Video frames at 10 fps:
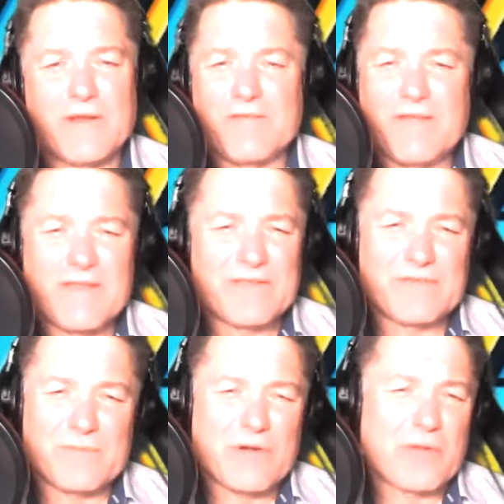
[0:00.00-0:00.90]
He found that
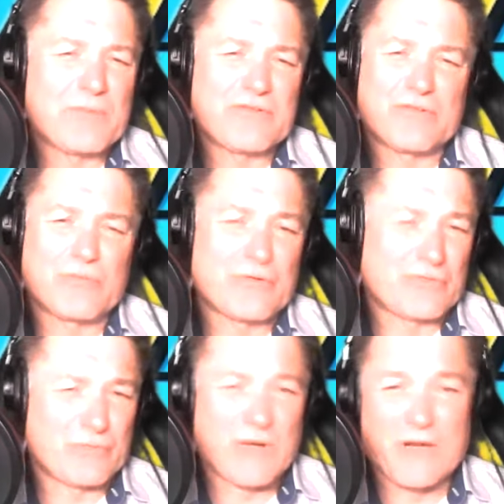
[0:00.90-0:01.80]
some carpet just
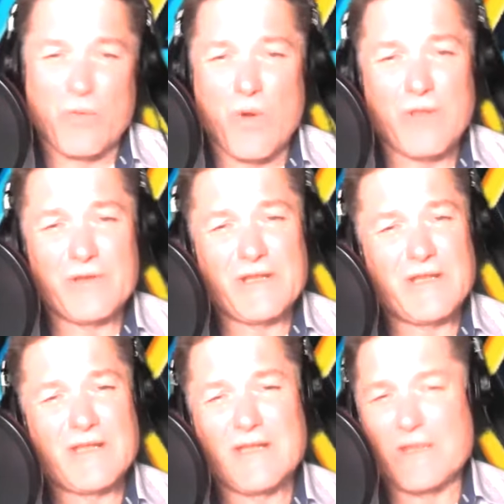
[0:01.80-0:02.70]
wasn't the right
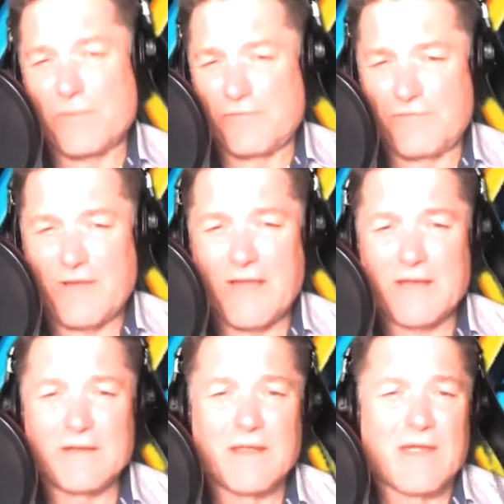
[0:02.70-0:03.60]
quality, it would fade.